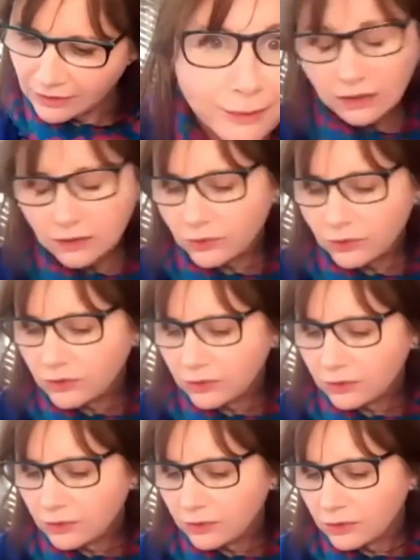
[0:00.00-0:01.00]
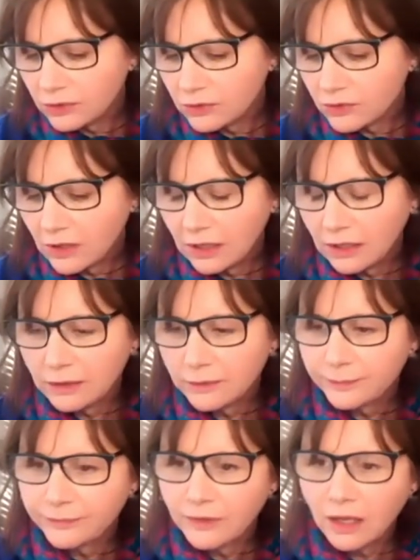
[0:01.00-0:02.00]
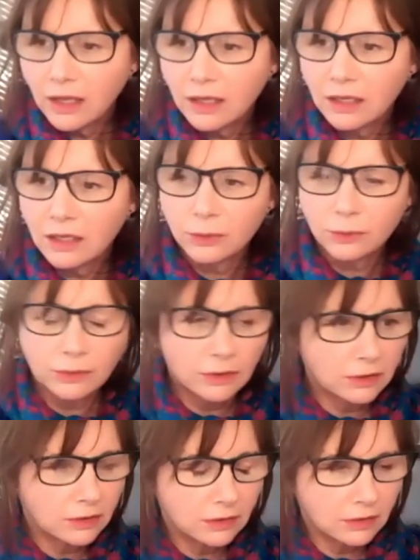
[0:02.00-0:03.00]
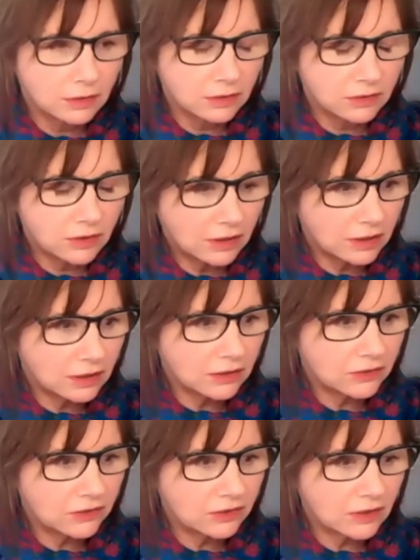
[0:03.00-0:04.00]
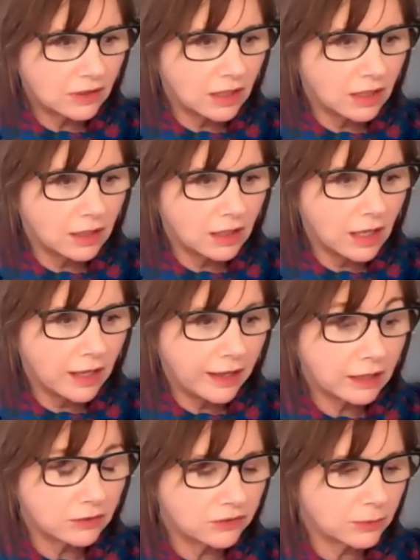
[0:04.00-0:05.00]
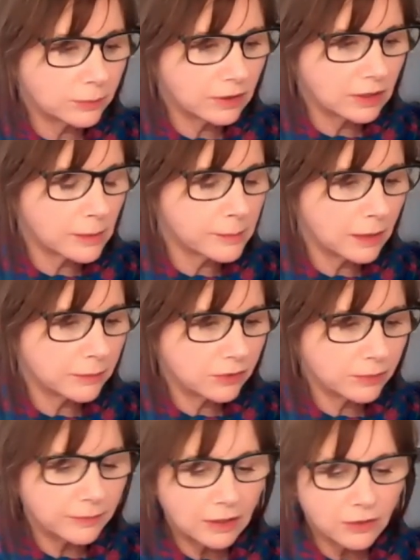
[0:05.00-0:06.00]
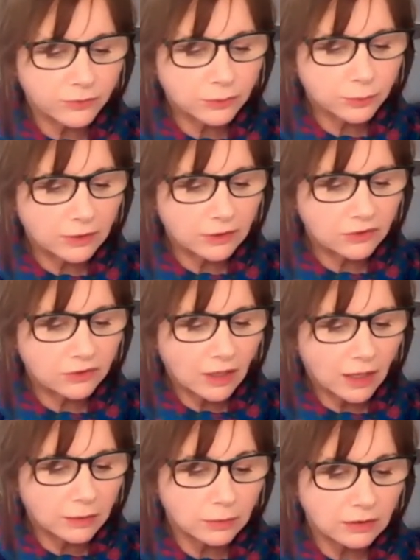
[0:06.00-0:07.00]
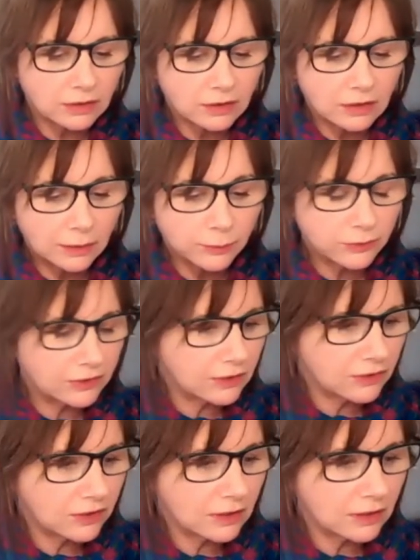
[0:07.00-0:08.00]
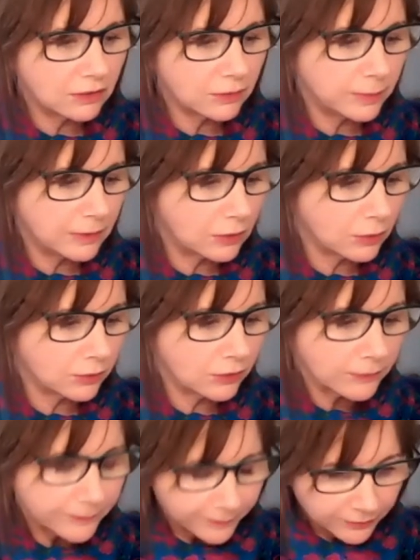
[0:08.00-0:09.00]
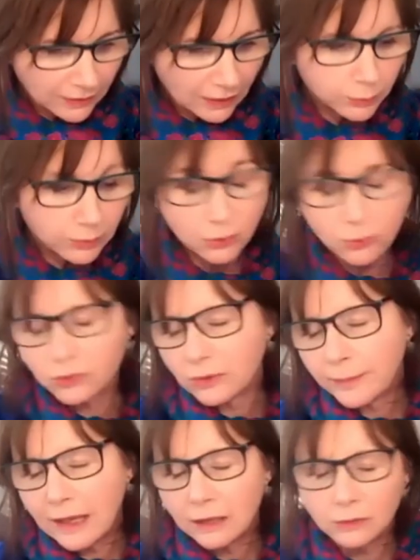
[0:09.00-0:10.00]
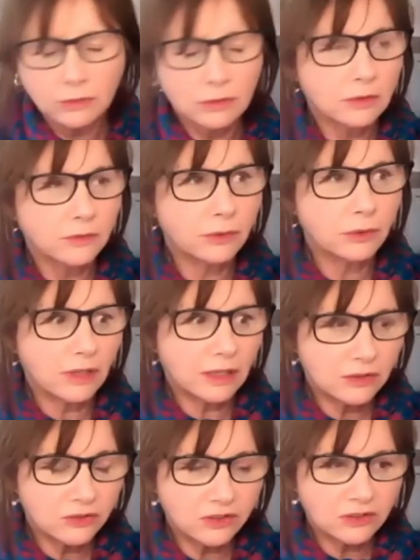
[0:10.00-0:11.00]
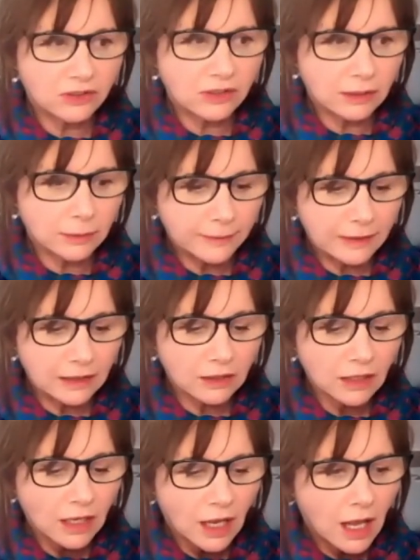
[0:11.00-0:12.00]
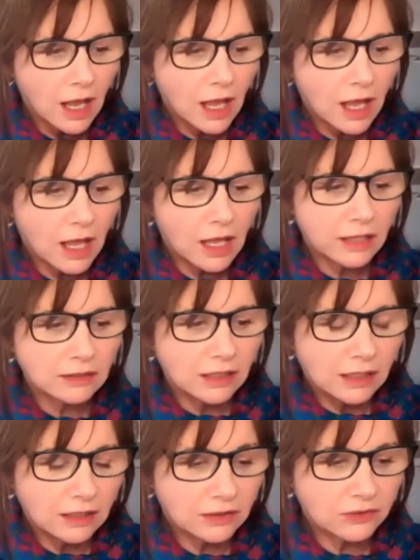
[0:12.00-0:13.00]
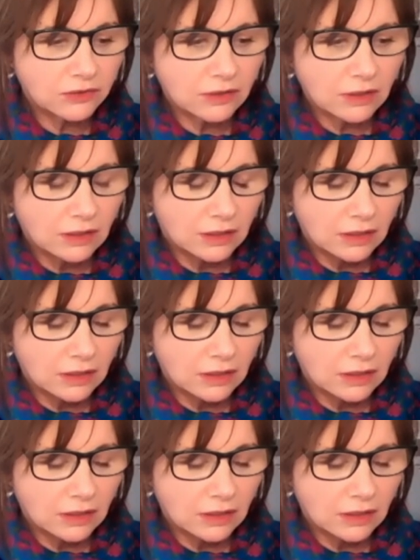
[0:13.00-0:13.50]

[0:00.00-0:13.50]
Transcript: I used to train uh, delegates, uh, I had someone come up to me afterwards and he was in tears because we talked about food allergies a little bit and his